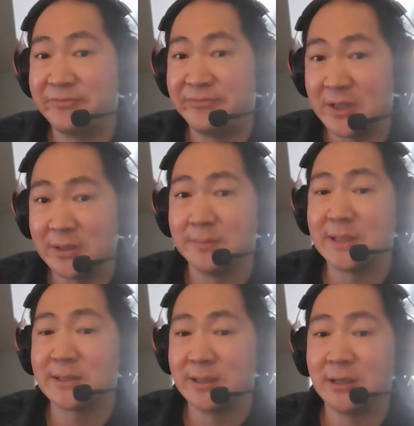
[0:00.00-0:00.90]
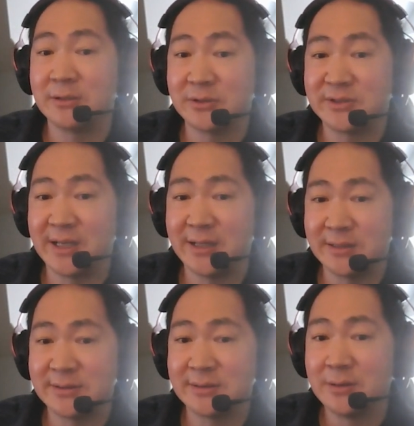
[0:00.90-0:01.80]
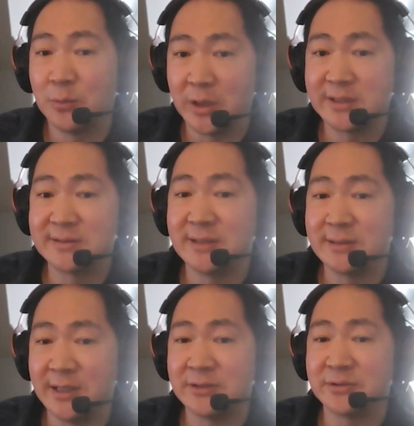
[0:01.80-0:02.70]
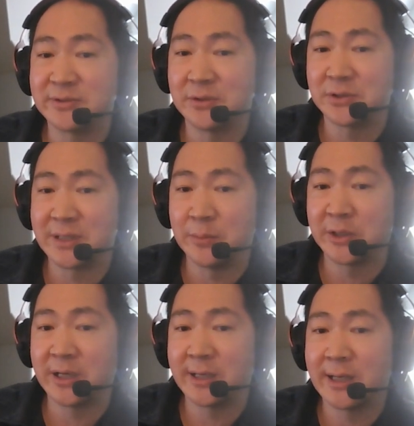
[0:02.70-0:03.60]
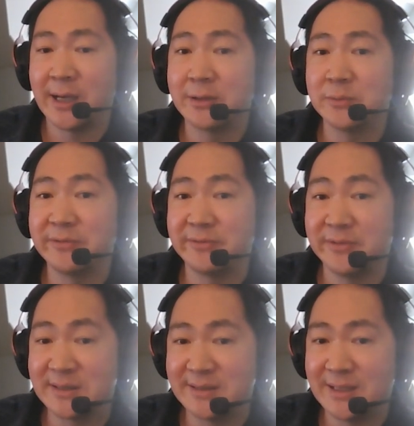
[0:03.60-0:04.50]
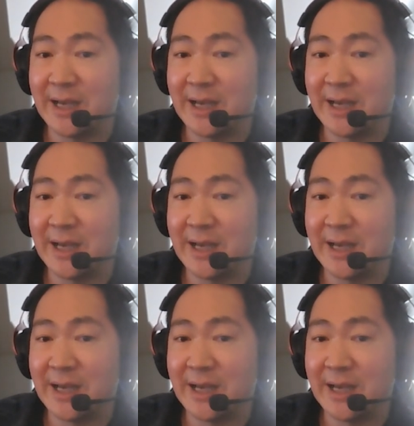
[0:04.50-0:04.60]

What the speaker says: fundamentally understand is what is the danger of social networking and how do we fix it?